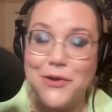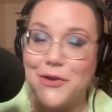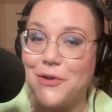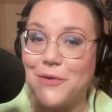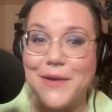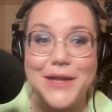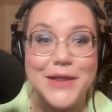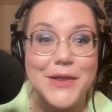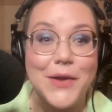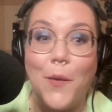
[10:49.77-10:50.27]

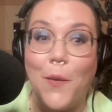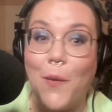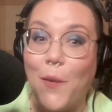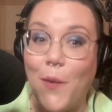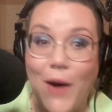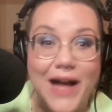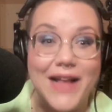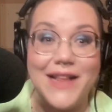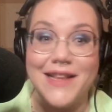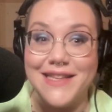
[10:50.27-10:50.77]
doing the
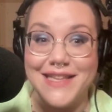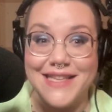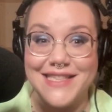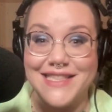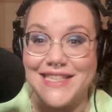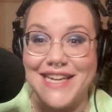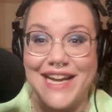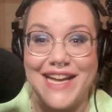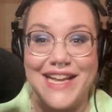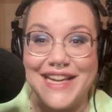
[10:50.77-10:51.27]
wildest
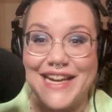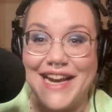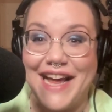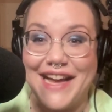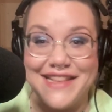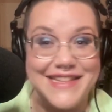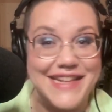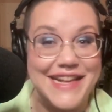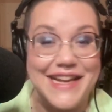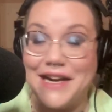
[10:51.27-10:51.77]
Italian
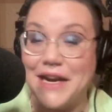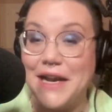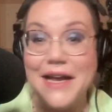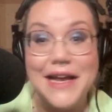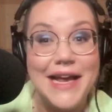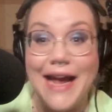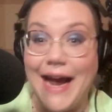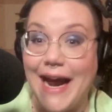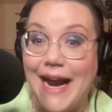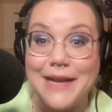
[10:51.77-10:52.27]
accent
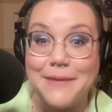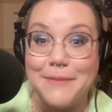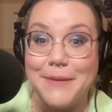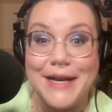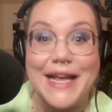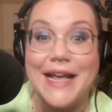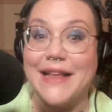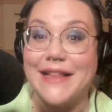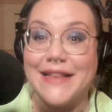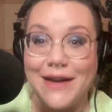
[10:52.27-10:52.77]
anybody
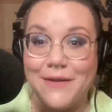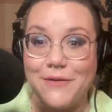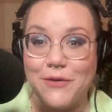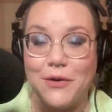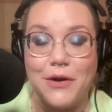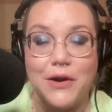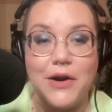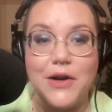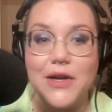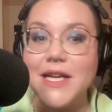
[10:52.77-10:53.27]
has ever
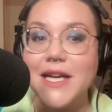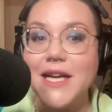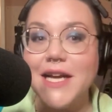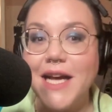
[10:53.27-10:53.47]
heard.